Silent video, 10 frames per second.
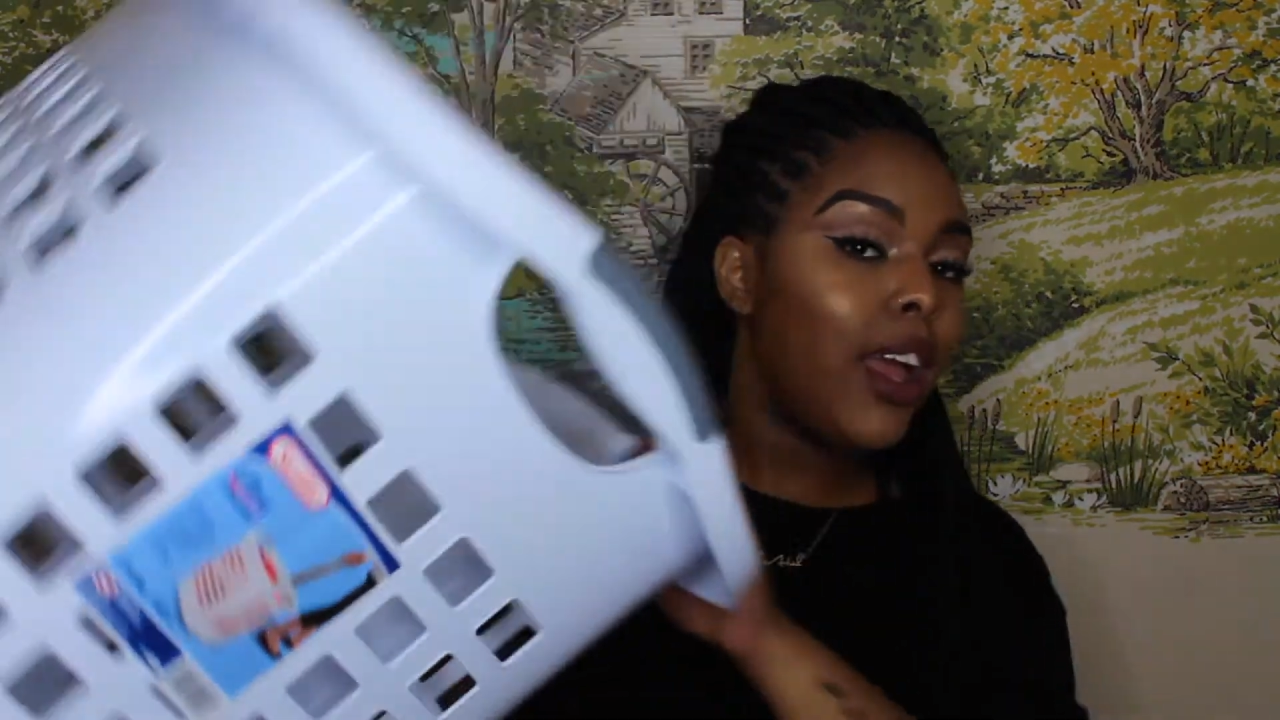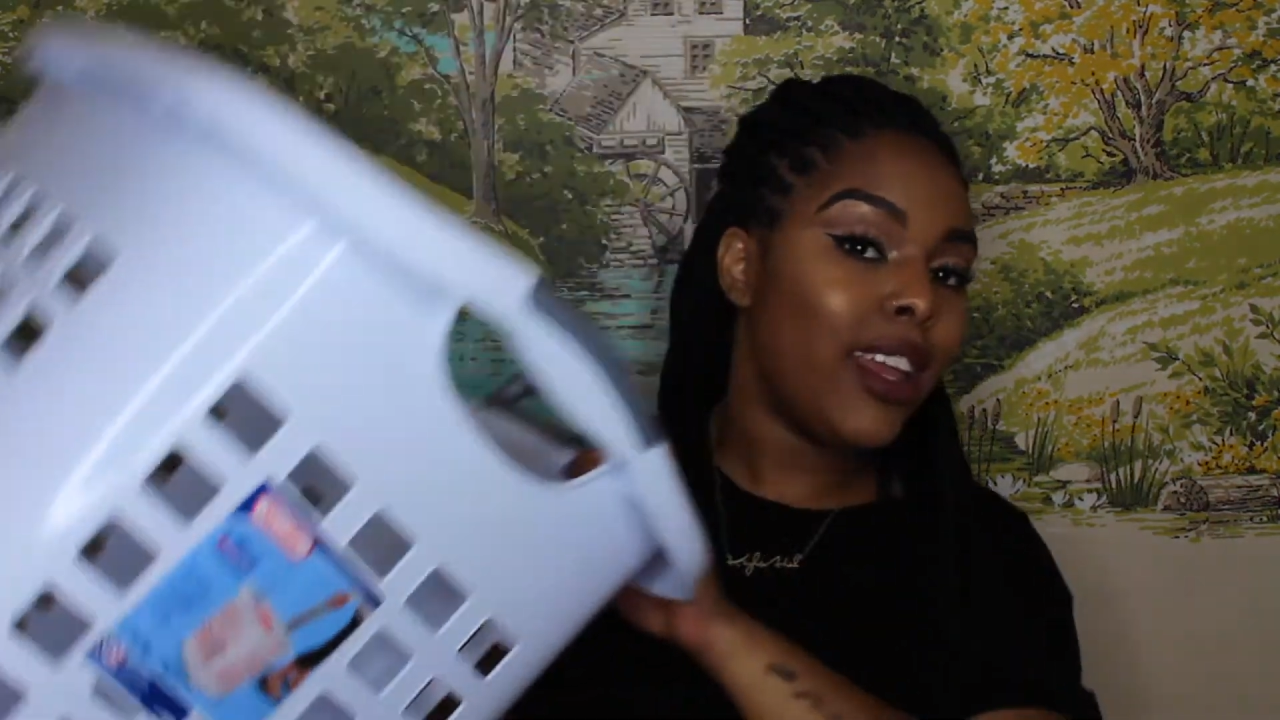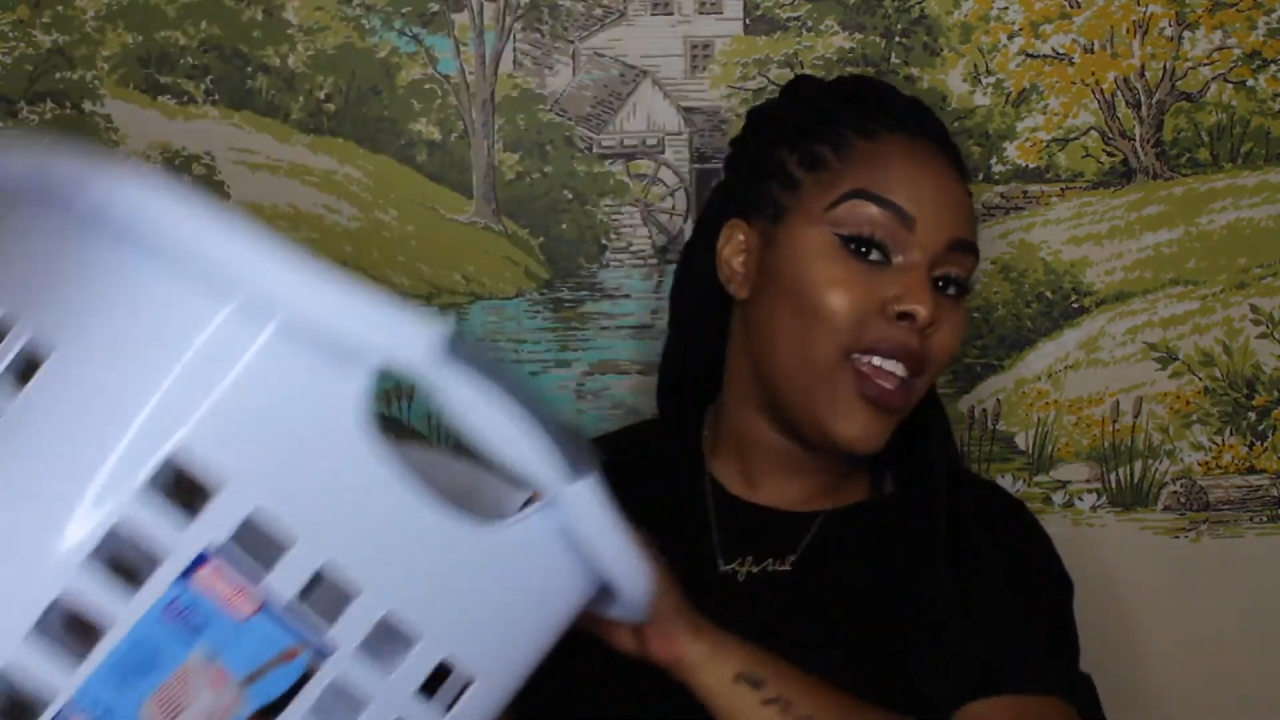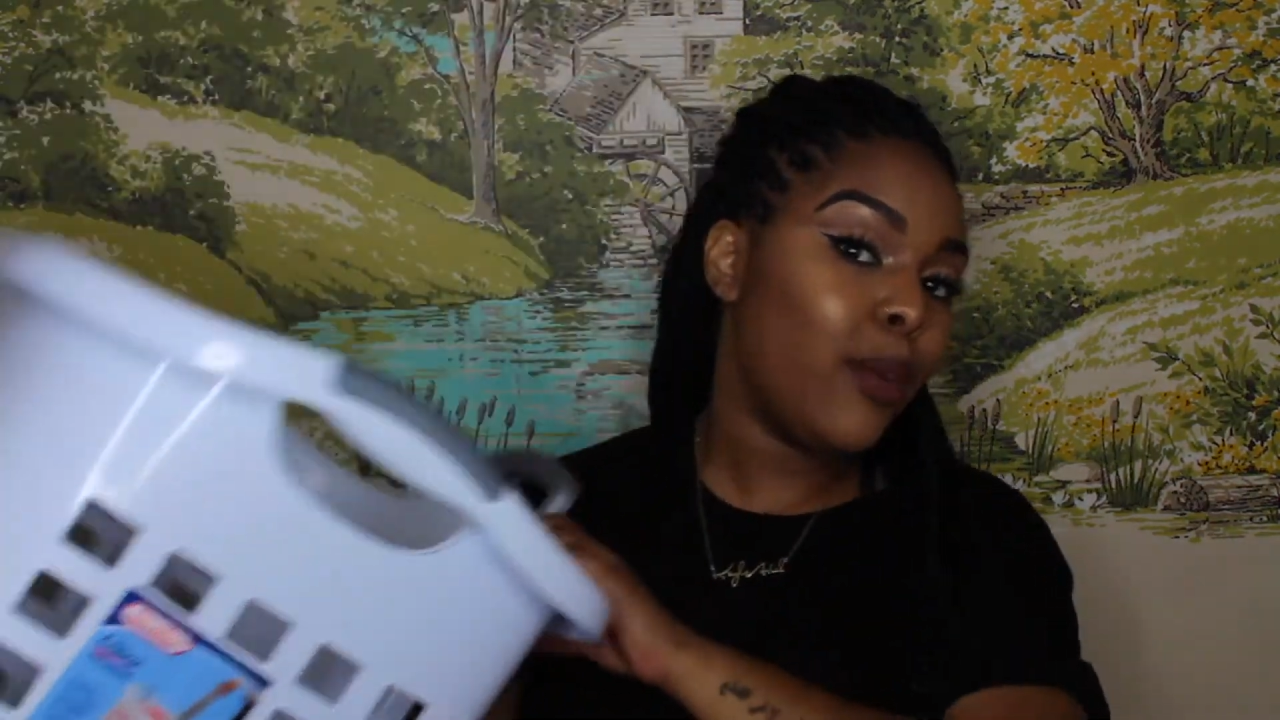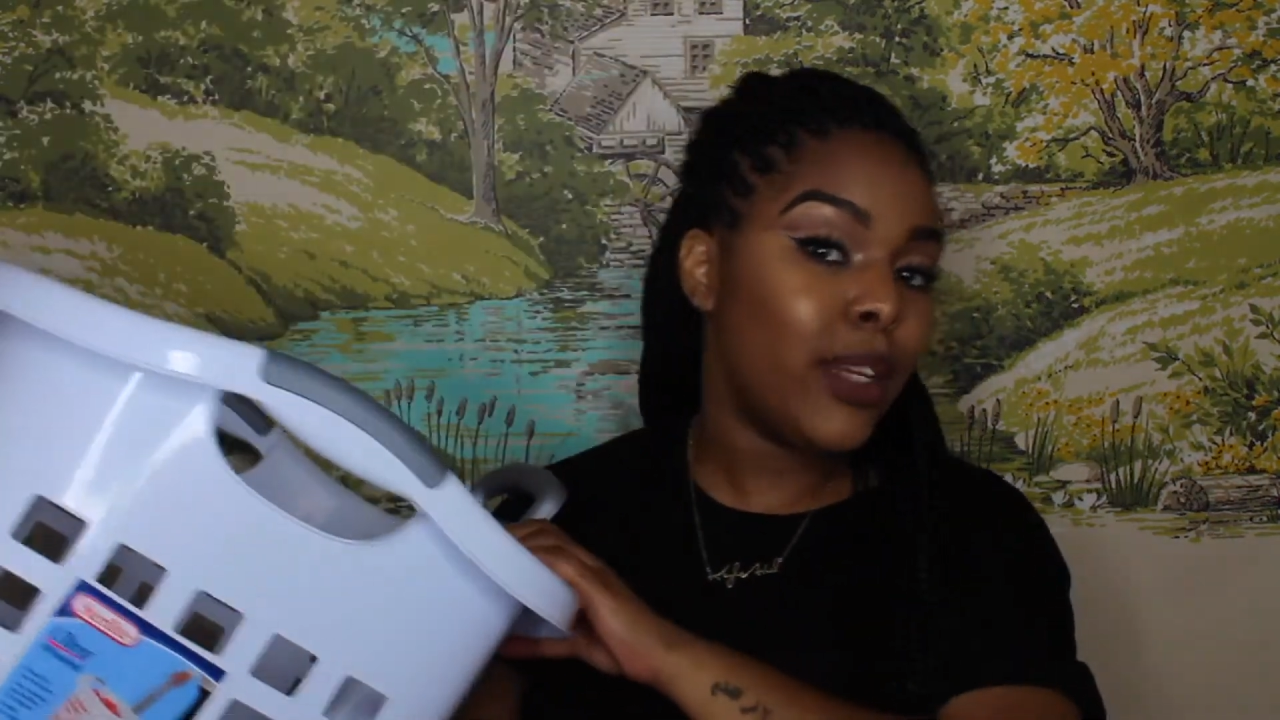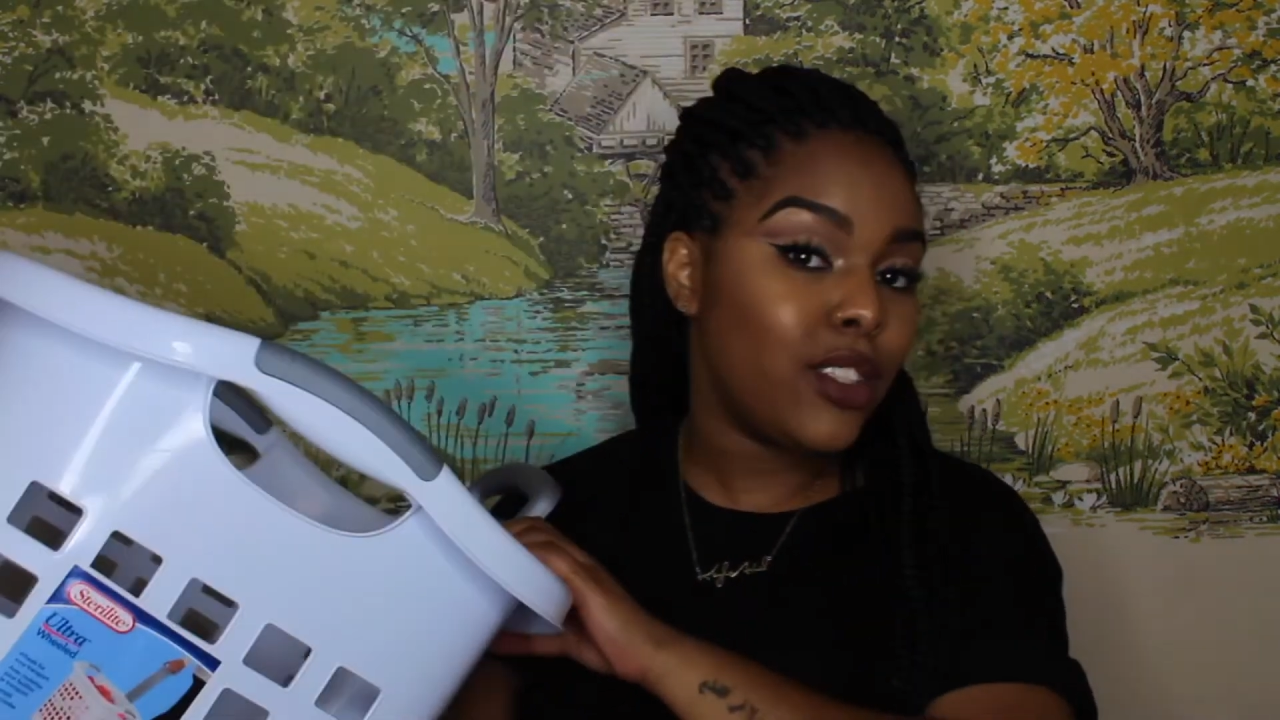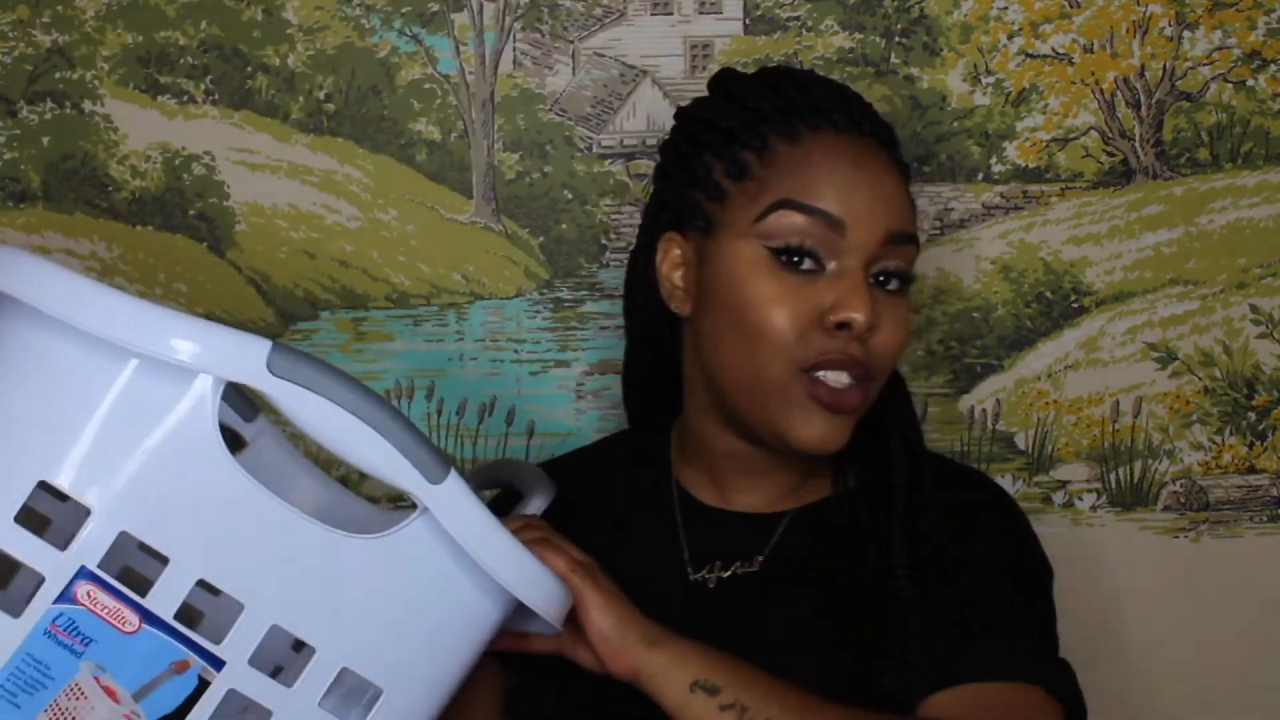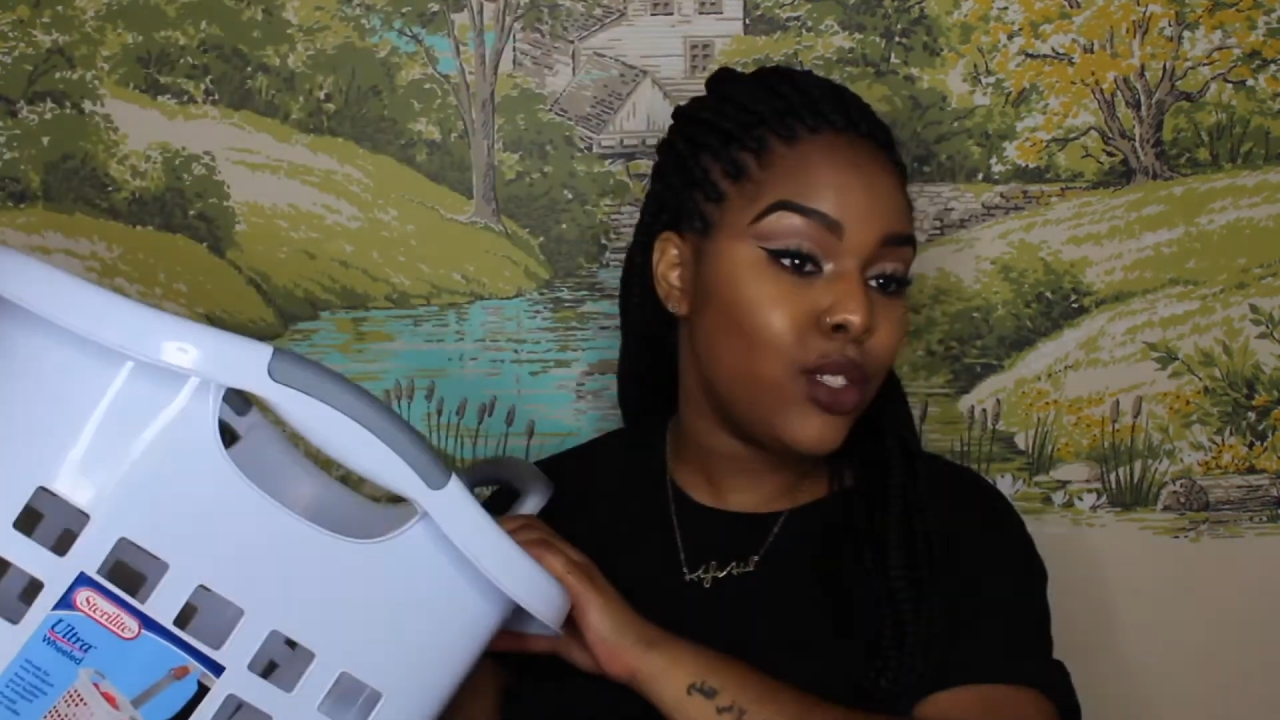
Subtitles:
I can't wait to